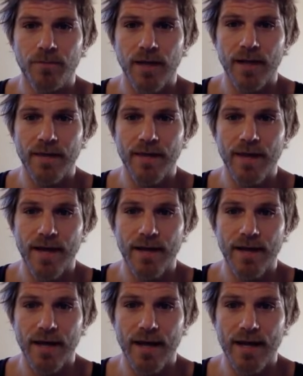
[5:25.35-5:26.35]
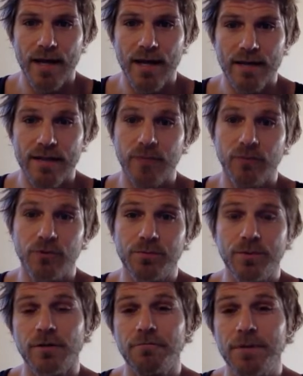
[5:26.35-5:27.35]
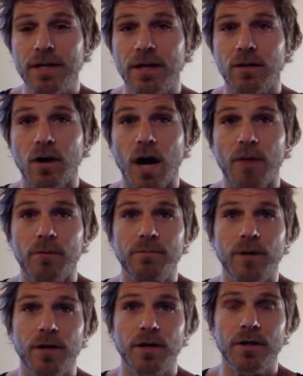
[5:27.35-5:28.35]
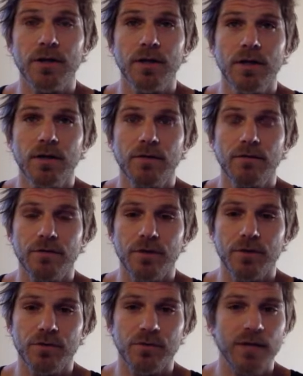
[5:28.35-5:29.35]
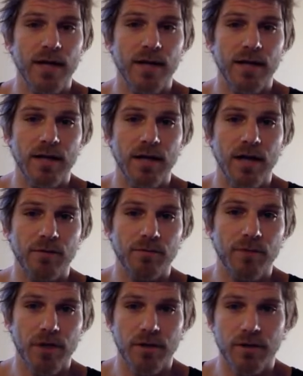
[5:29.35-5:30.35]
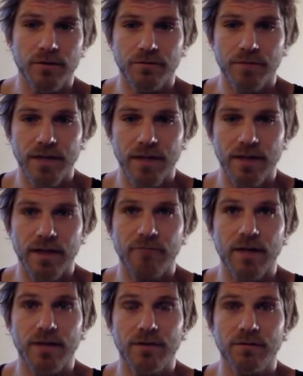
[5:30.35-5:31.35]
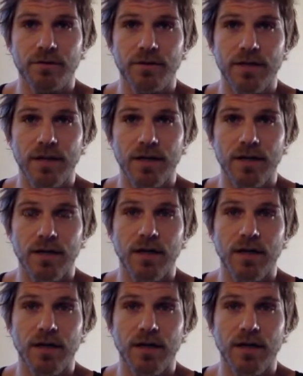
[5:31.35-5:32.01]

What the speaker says: And then a tablespoon of peanut or almond butter. For those who can't eat almond butter, go for peanut and vice versa.